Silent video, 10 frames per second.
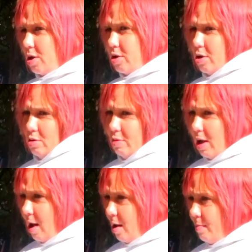Like you go to
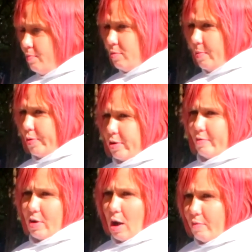rehab, they put you
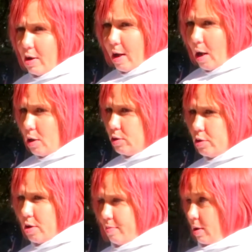in a recovery
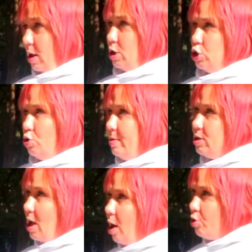house, give you like a
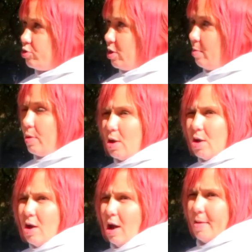two-week scholarship,
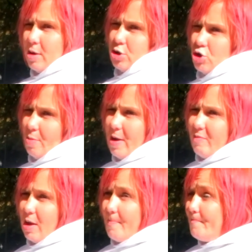and then you start
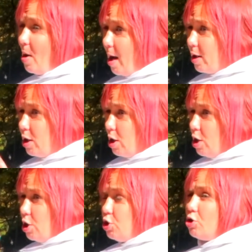paying rent. But
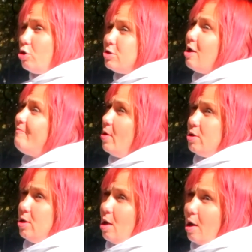you can also get
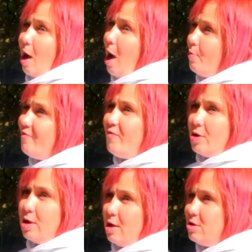funding. Like I was
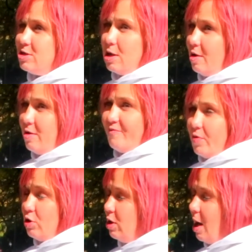funded in in the
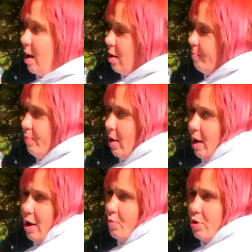Philly, I
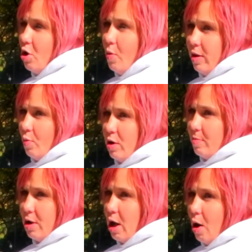but I didn't want to go where they
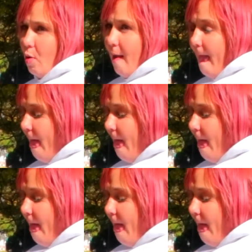wanted me to go.